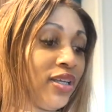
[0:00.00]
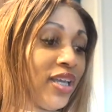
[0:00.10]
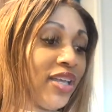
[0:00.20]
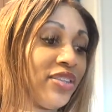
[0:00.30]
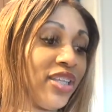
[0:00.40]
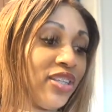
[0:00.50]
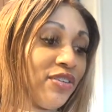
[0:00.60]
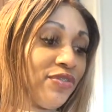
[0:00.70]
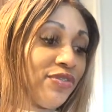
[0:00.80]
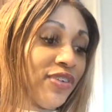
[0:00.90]
And then
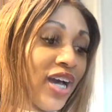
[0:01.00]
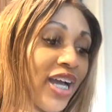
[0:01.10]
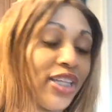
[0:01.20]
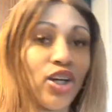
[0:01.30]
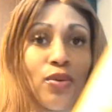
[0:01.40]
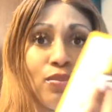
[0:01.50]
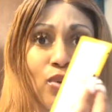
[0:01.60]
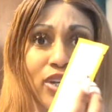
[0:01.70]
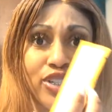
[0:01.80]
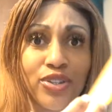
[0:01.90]
the Fido
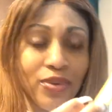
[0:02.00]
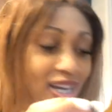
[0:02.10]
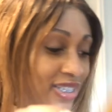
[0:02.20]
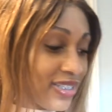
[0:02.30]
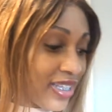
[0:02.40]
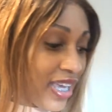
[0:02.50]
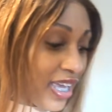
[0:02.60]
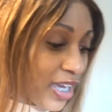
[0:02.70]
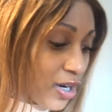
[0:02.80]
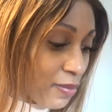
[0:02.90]
Moisturizing
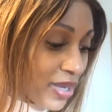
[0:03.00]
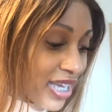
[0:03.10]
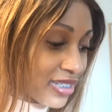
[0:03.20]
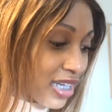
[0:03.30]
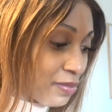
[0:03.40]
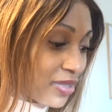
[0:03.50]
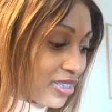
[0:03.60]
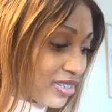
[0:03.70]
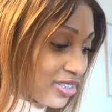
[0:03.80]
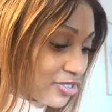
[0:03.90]
Hair Mask. I mean,
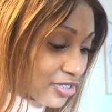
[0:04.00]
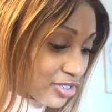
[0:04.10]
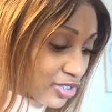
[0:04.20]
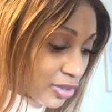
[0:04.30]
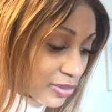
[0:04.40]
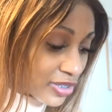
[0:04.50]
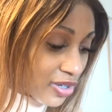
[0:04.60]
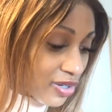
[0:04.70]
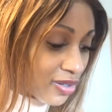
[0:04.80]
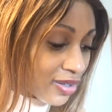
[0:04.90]
this just goes
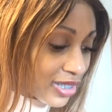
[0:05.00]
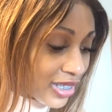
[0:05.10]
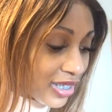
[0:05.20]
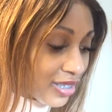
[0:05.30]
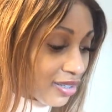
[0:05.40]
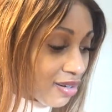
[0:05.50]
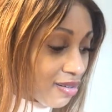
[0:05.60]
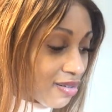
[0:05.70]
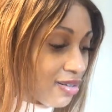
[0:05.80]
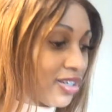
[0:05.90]
on and
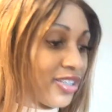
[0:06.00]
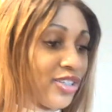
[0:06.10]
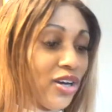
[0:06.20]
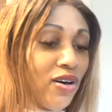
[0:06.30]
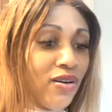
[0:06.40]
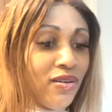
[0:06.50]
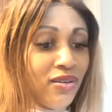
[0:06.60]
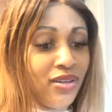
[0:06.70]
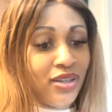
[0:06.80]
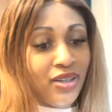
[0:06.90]
on, y'all.